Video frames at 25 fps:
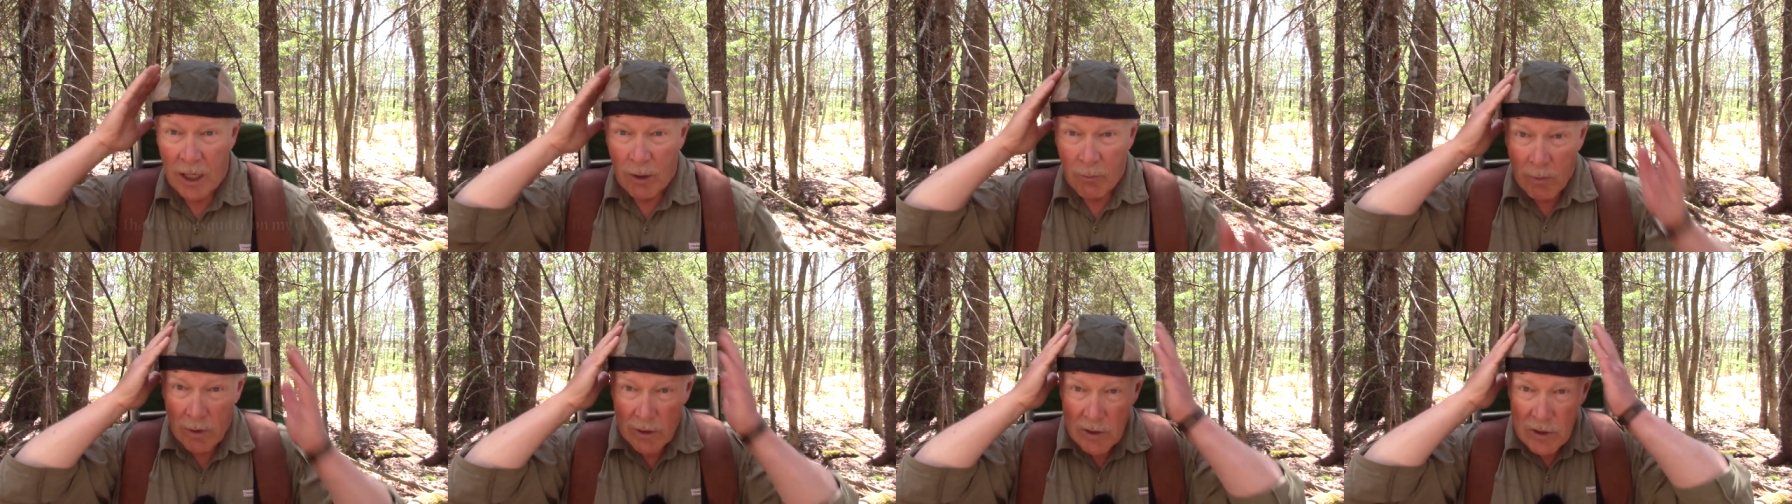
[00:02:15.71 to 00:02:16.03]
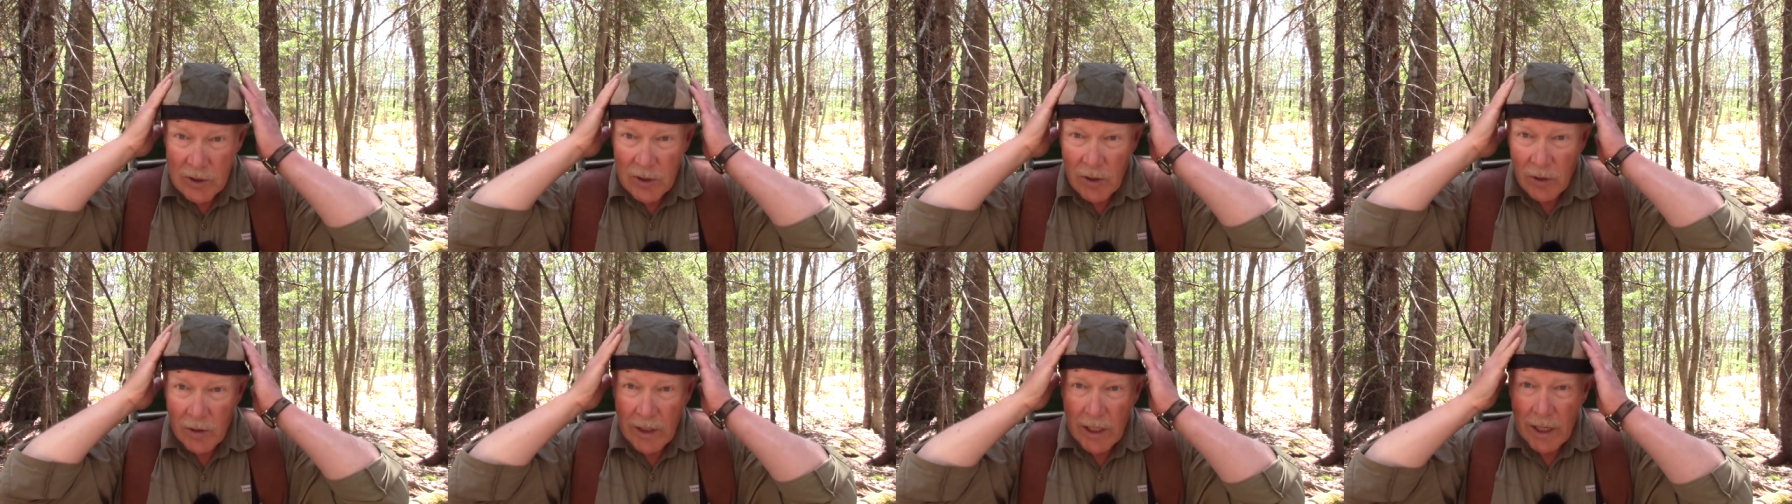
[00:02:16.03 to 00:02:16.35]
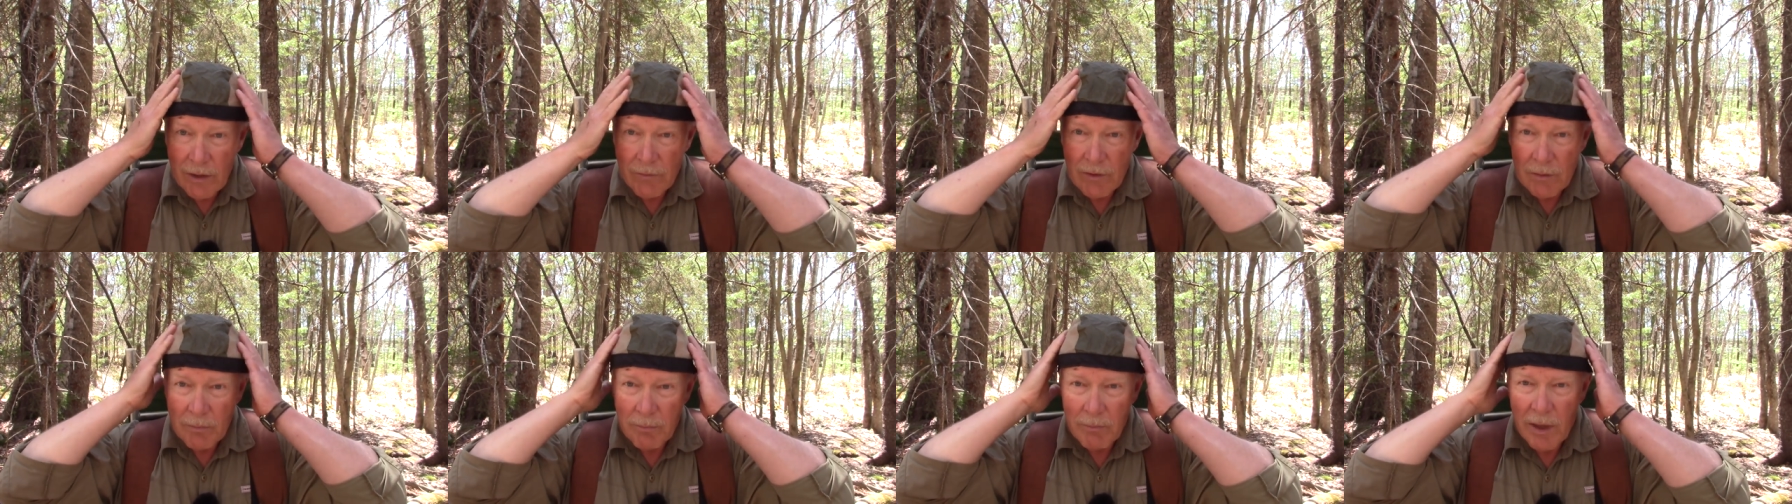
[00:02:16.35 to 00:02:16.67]
while still
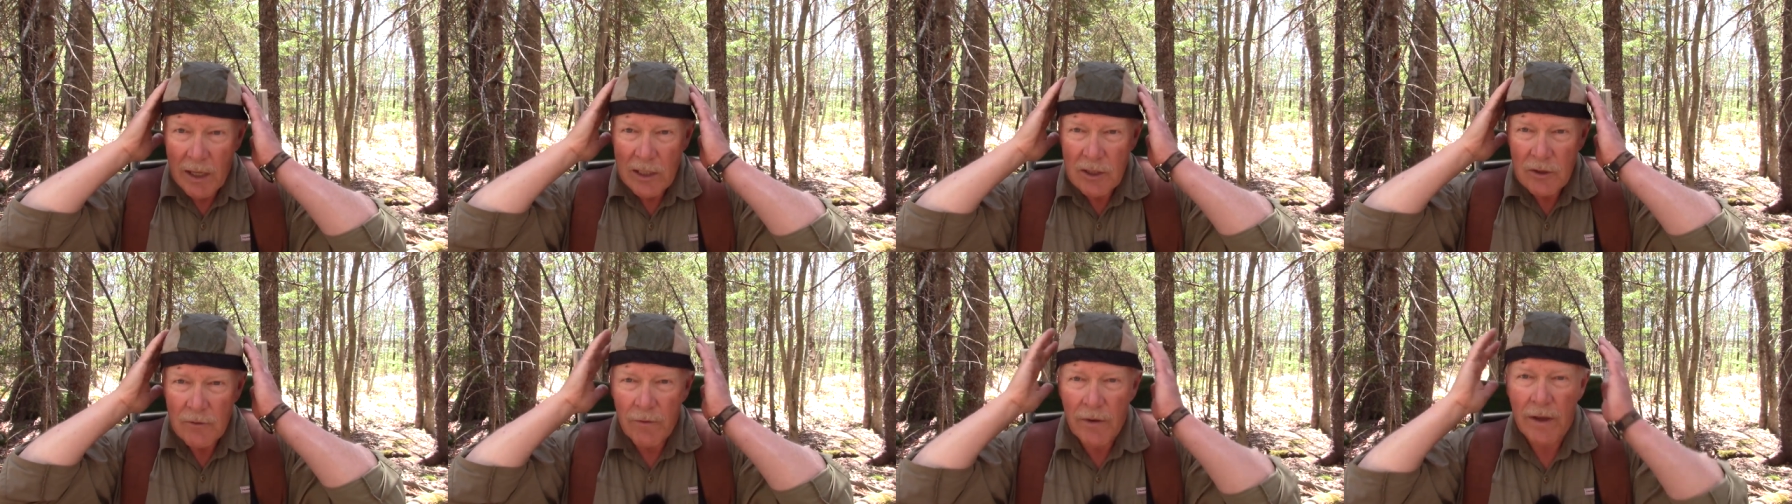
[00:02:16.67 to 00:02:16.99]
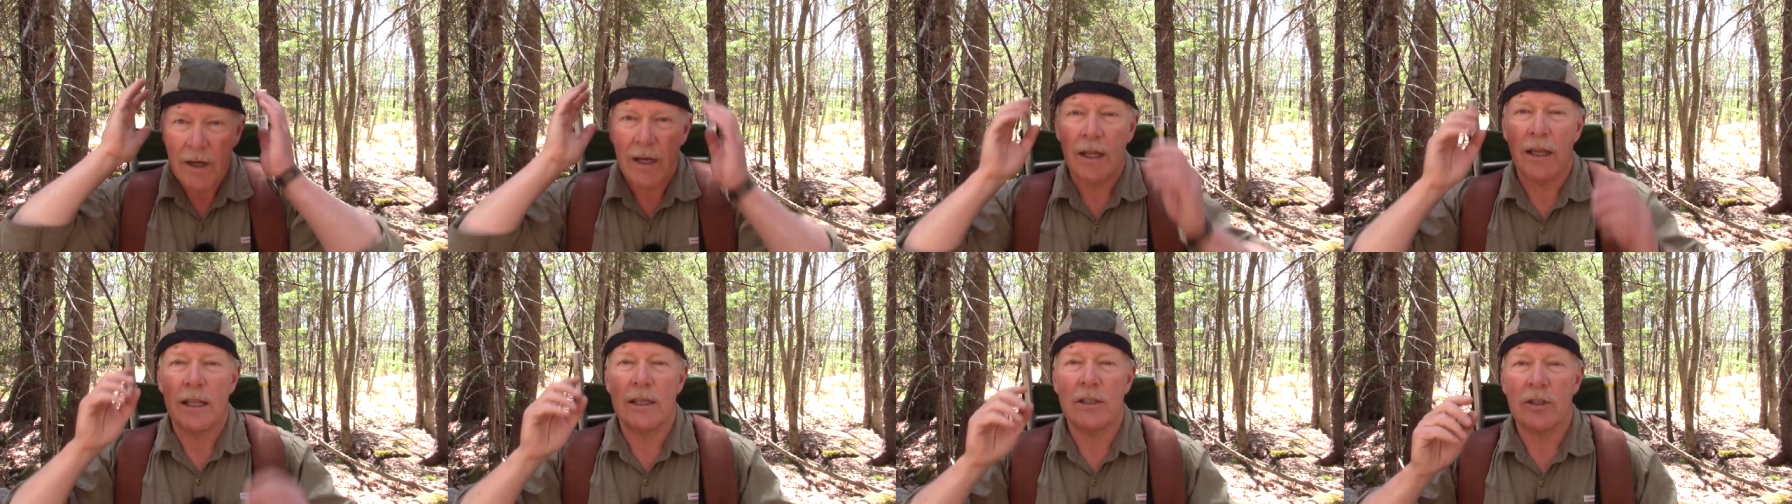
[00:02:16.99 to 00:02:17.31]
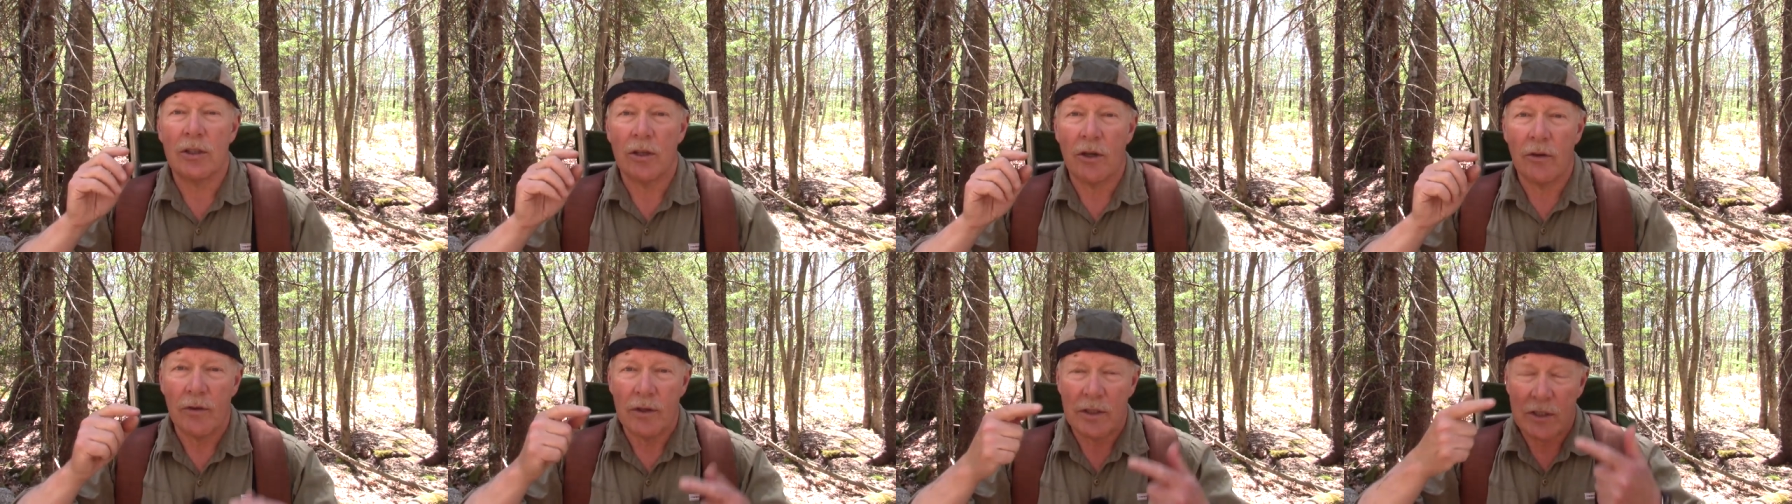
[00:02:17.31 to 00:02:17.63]
having mesh
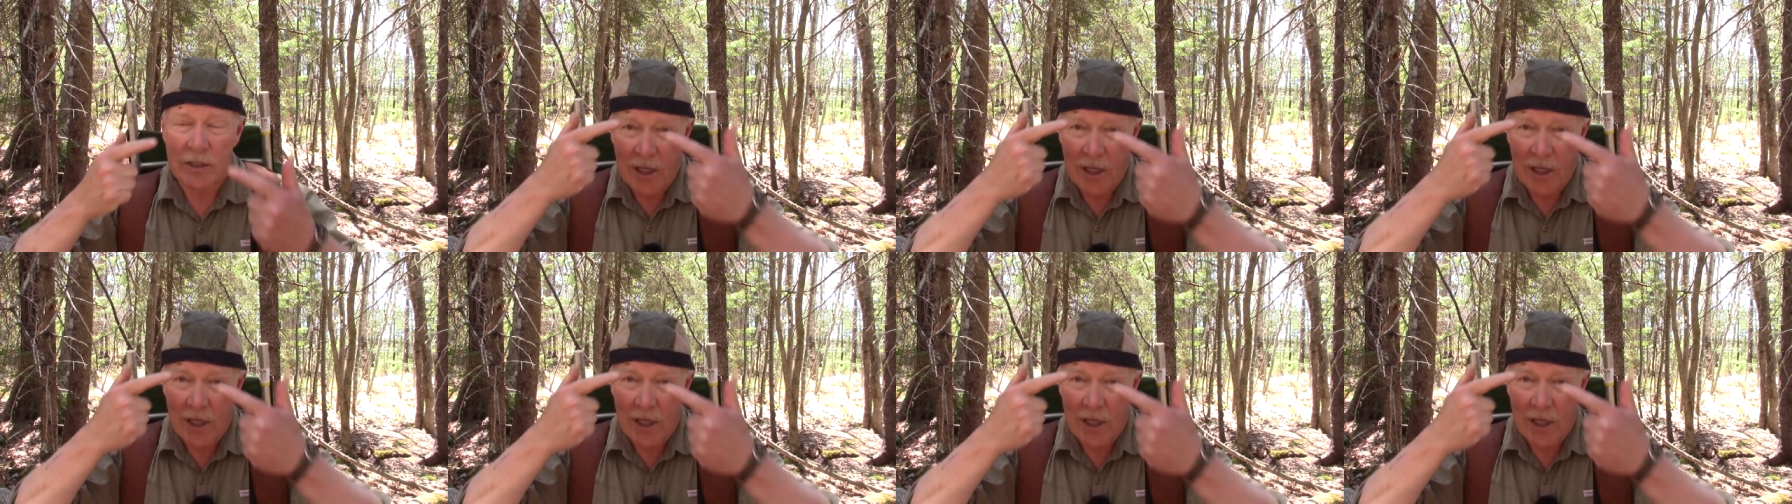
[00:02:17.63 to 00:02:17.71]
ventilation on the